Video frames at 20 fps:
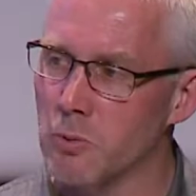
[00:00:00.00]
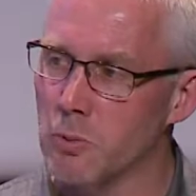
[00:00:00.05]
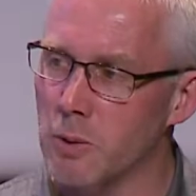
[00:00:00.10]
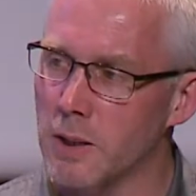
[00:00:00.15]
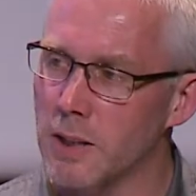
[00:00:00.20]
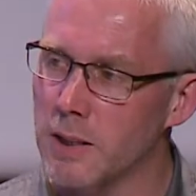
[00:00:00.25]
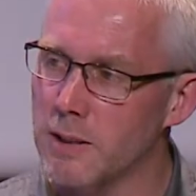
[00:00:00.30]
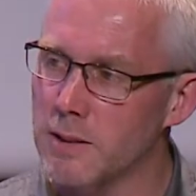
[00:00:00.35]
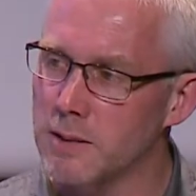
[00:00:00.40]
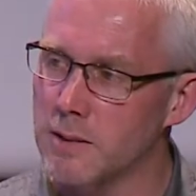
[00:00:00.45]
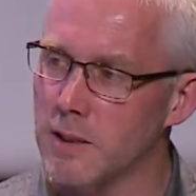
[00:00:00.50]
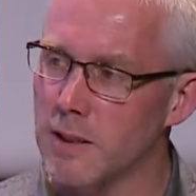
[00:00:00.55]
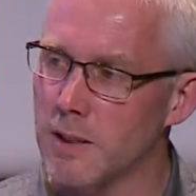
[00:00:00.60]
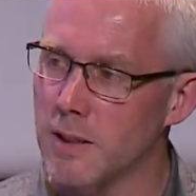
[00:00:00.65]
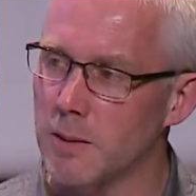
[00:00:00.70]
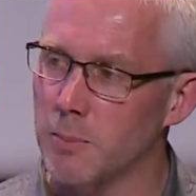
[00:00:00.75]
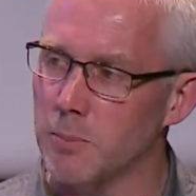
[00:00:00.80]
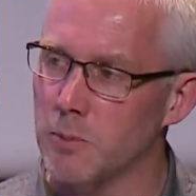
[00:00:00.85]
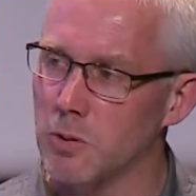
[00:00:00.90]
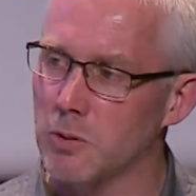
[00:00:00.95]
real
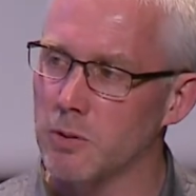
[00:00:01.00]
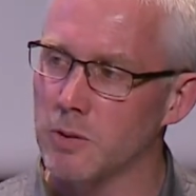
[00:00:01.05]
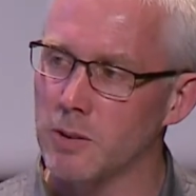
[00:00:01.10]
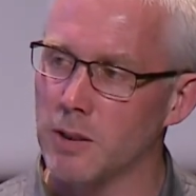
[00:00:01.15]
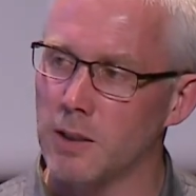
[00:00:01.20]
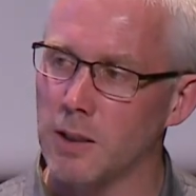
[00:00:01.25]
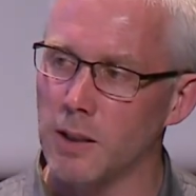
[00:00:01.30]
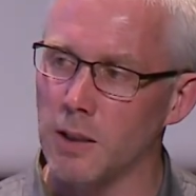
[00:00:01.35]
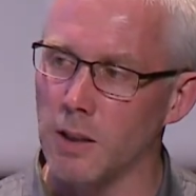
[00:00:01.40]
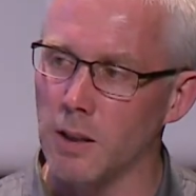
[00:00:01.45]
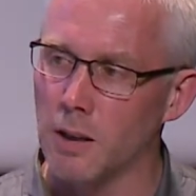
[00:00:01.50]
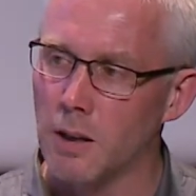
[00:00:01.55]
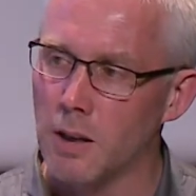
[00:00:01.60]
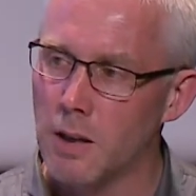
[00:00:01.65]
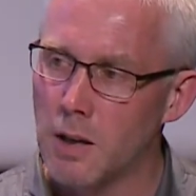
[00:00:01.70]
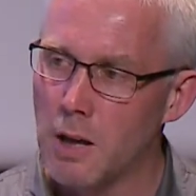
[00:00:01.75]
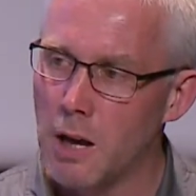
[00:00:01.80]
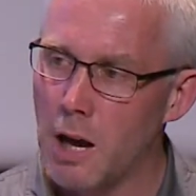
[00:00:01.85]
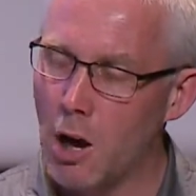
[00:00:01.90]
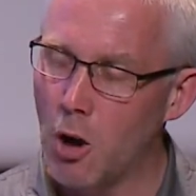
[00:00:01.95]
time to see
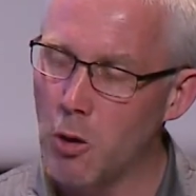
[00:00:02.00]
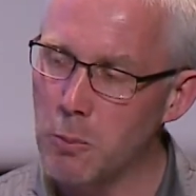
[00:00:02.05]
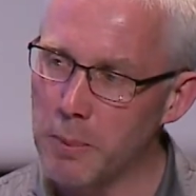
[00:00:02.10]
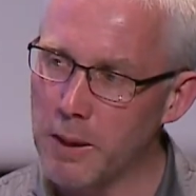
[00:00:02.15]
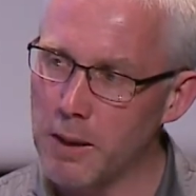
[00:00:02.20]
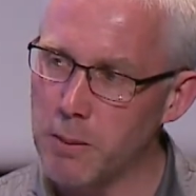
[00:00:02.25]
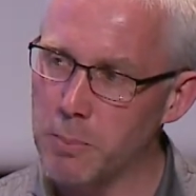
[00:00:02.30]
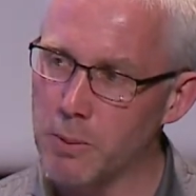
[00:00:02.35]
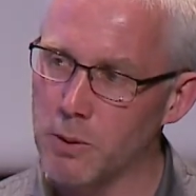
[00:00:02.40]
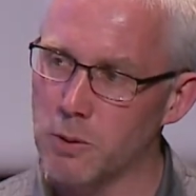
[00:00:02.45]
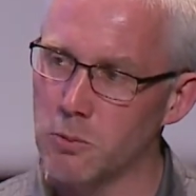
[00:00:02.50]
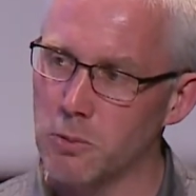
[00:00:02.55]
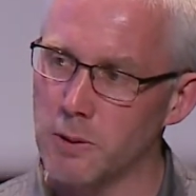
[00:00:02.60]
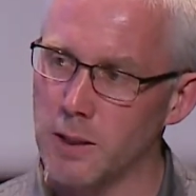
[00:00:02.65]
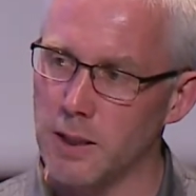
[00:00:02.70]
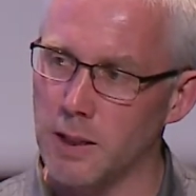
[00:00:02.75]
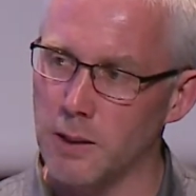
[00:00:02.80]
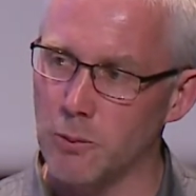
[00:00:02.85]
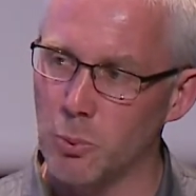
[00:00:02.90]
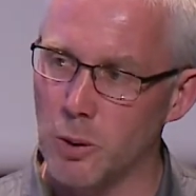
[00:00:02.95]
how people
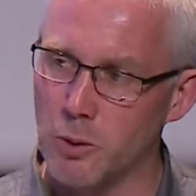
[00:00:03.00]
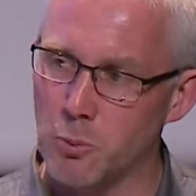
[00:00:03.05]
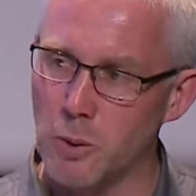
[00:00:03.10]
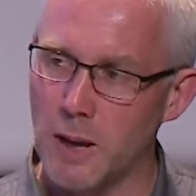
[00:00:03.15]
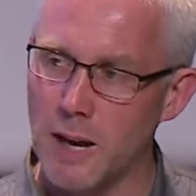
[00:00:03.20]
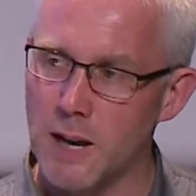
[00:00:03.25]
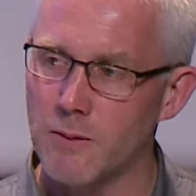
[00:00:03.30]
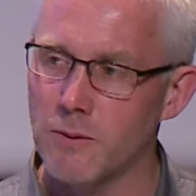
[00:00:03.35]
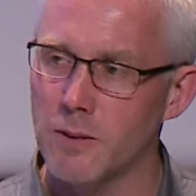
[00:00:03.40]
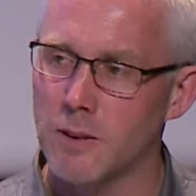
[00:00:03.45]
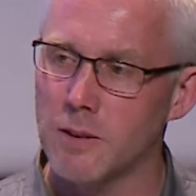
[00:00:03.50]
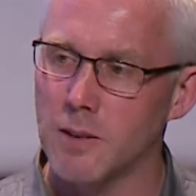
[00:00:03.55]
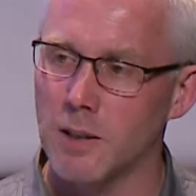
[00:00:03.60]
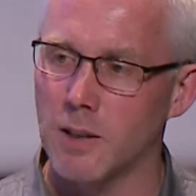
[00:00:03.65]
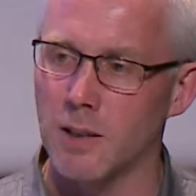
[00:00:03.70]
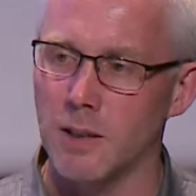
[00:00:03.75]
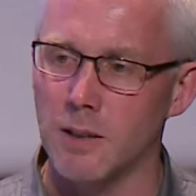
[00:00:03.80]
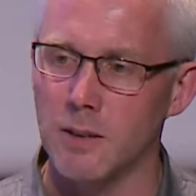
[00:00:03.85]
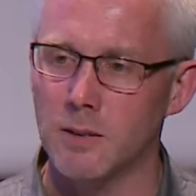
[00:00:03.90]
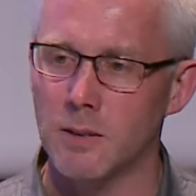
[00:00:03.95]
read when we
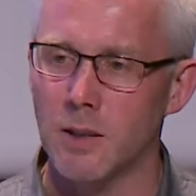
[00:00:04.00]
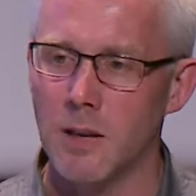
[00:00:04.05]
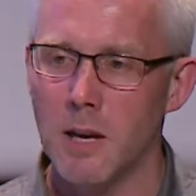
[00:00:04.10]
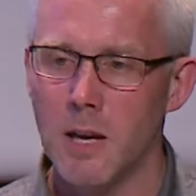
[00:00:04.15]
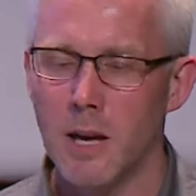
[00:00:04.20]
advertise